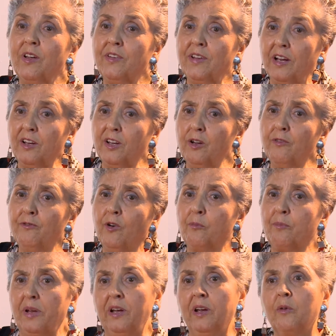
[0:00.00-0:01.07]
Thank you for
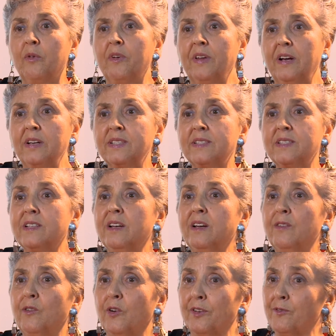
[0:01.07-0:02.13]
being with us
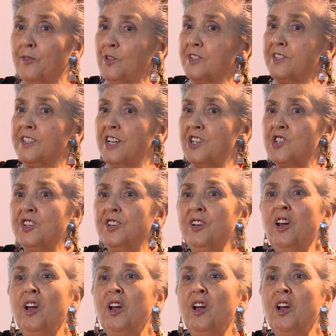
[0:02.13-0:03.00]
for the first session.